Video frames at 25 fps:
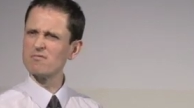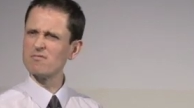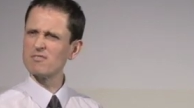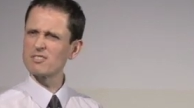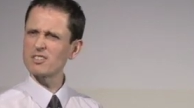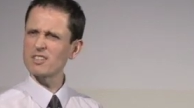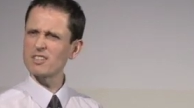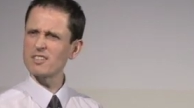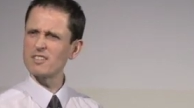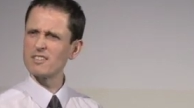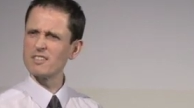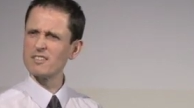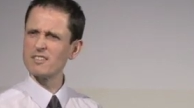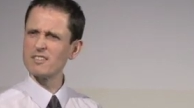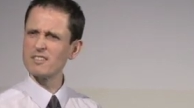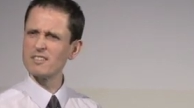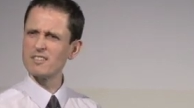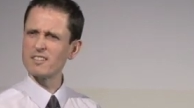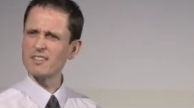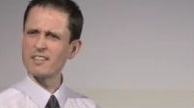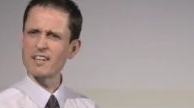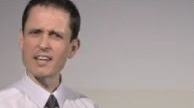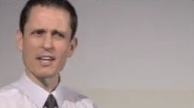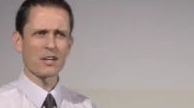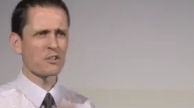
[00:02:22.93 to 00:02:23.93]
Is it?
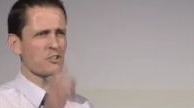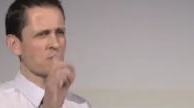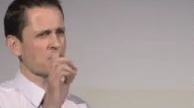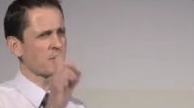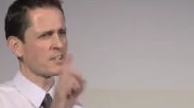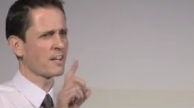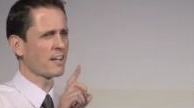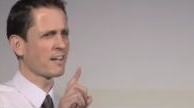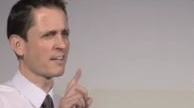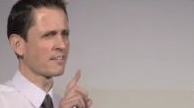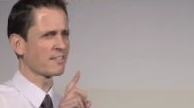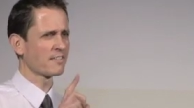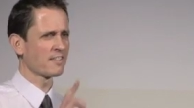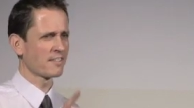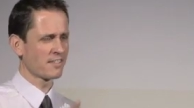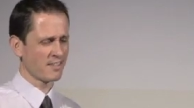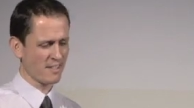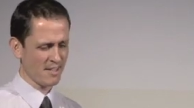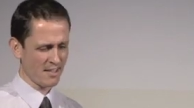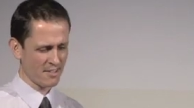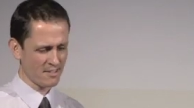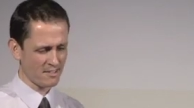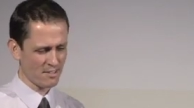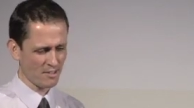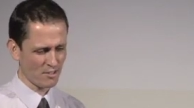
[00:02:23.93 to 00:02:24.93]
Ayrshire and Arran,
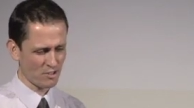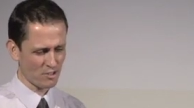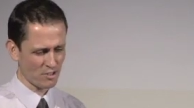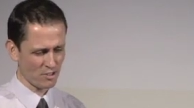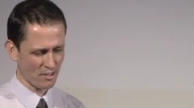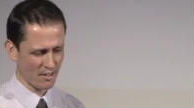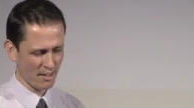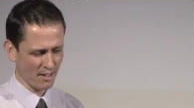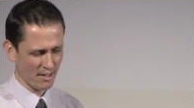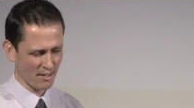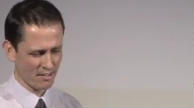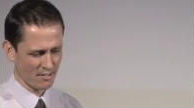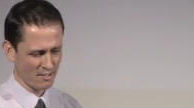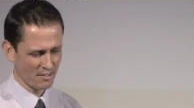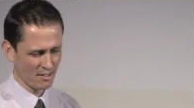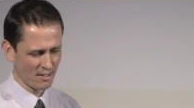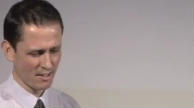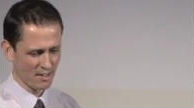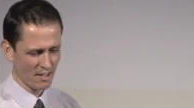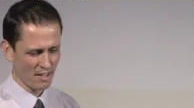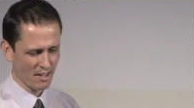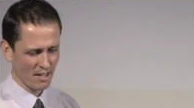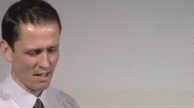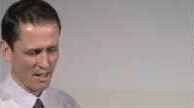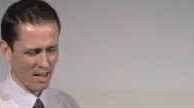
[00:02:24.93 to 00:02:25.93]
yes, Ayrshire and Arran.
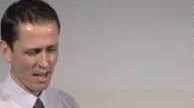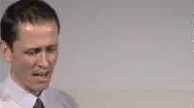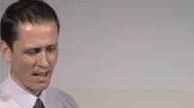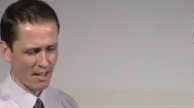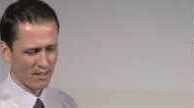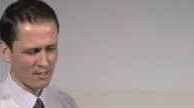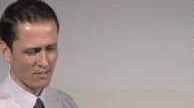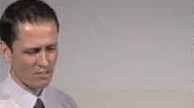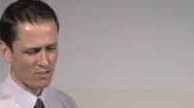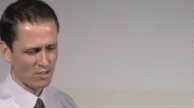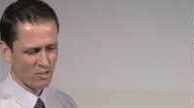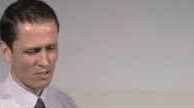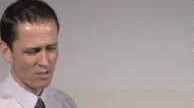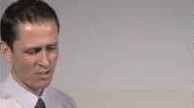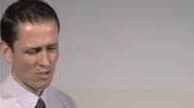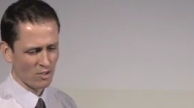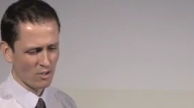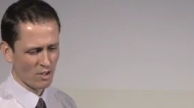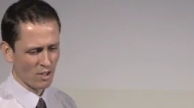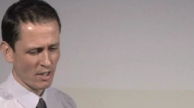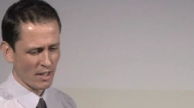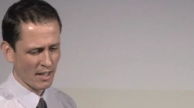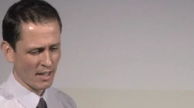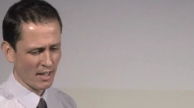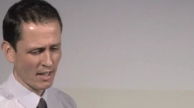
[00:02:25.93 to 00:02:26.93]
And
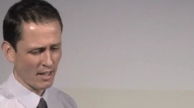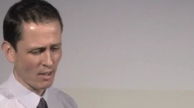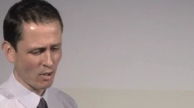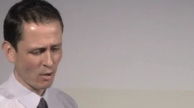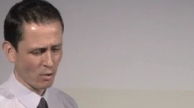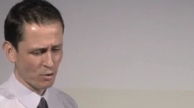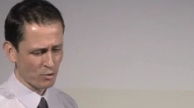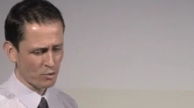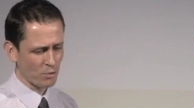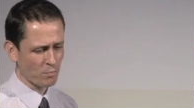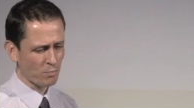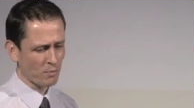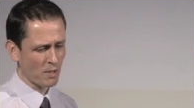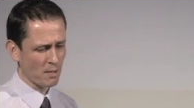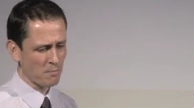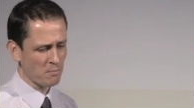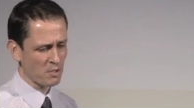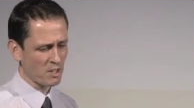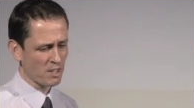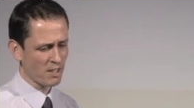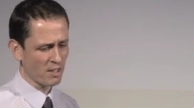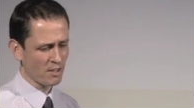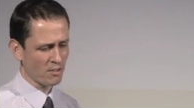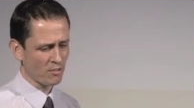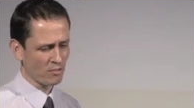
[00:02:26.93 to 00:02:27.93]
also primary
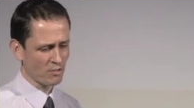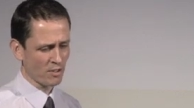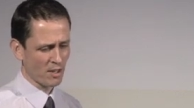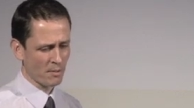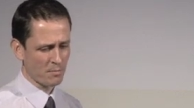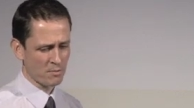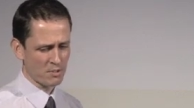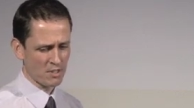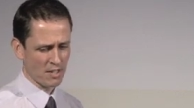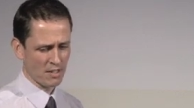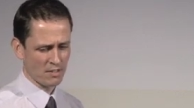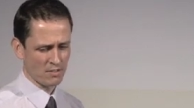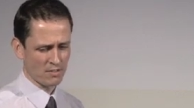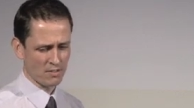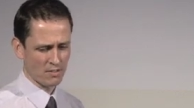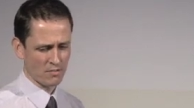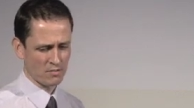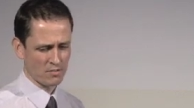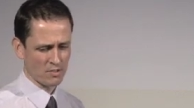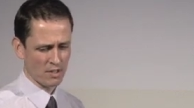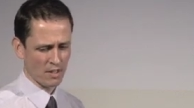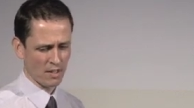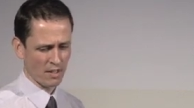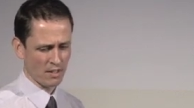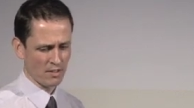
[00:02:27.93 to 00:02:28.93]
care
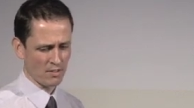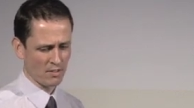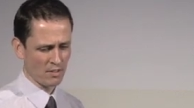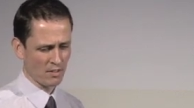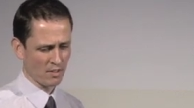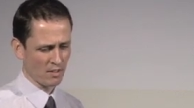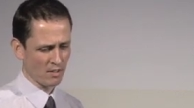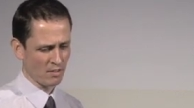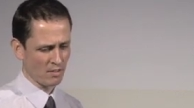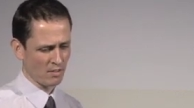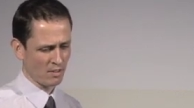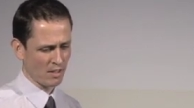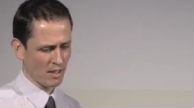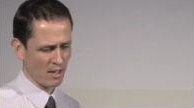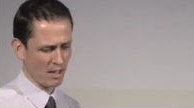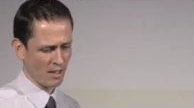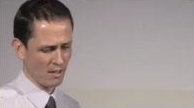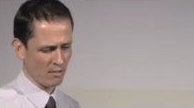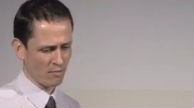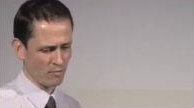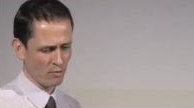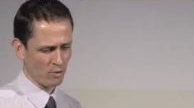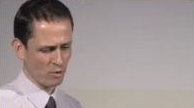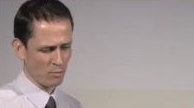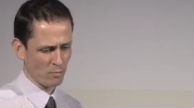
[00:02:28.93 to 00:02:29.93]
representatives in the
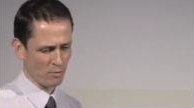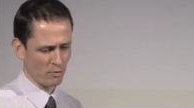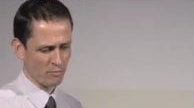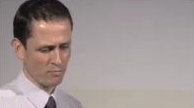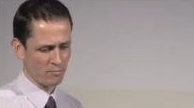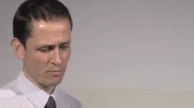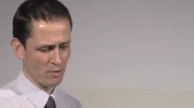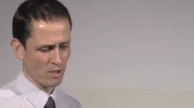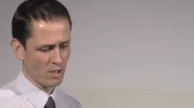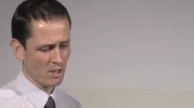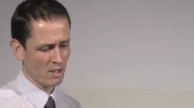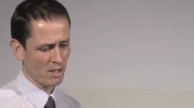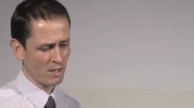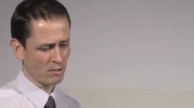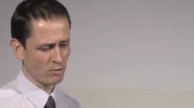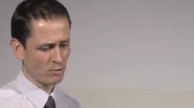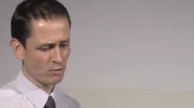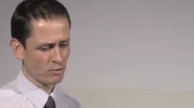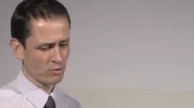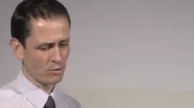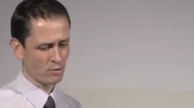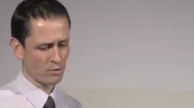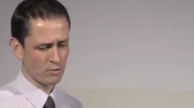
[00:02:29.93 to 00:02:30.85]
form of Dr.